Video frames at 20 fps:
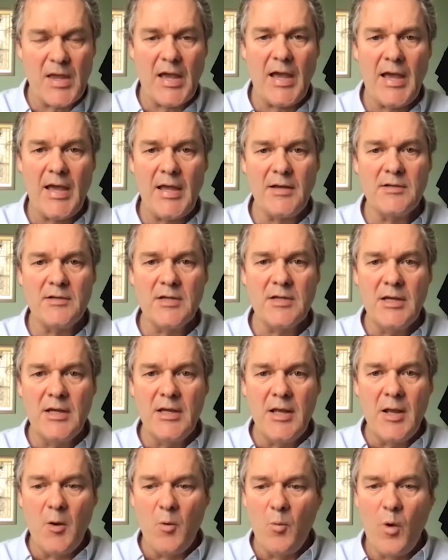And
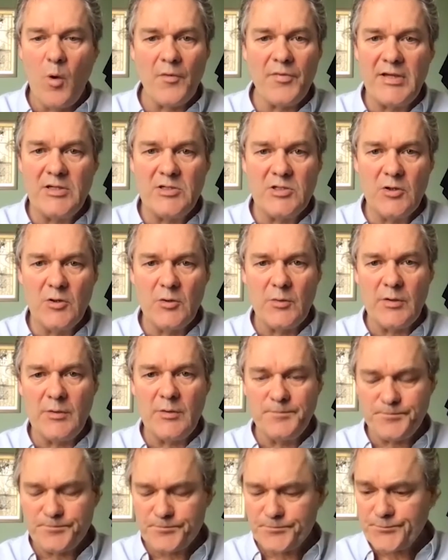what they do
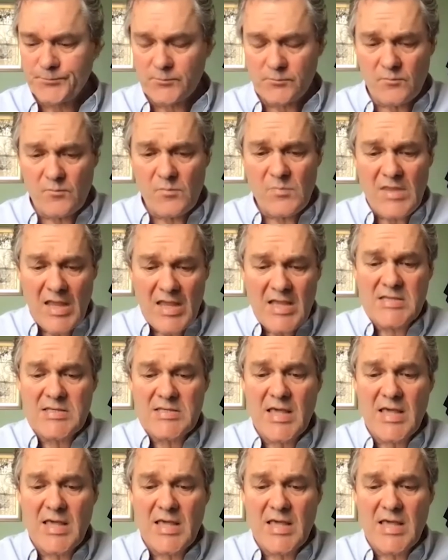is